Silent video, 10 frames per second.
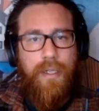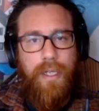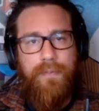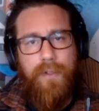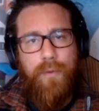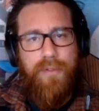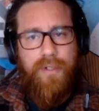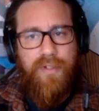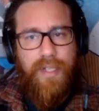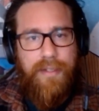If you were
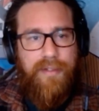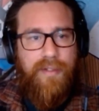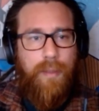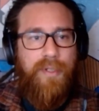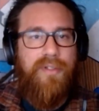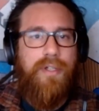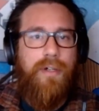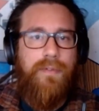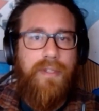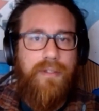to set this up
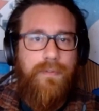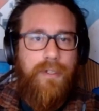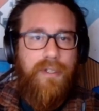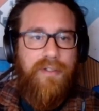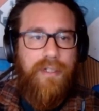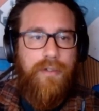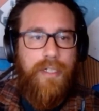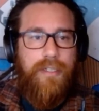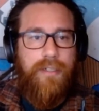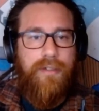yourself, there's a few
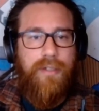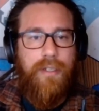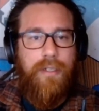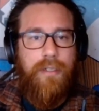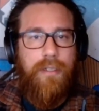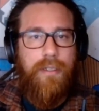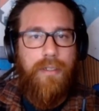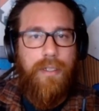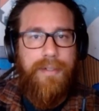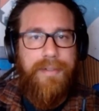considerations that
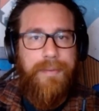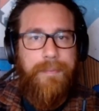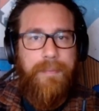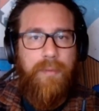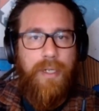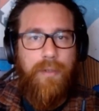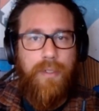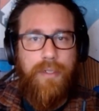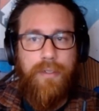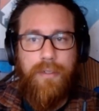you might
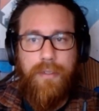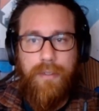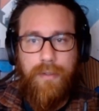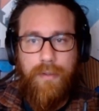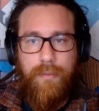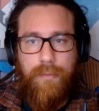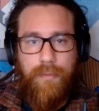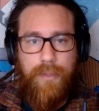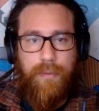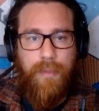want
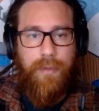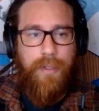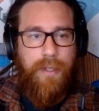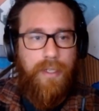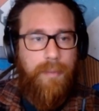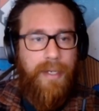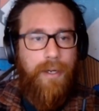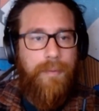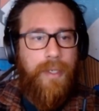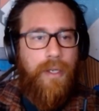to think
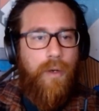about.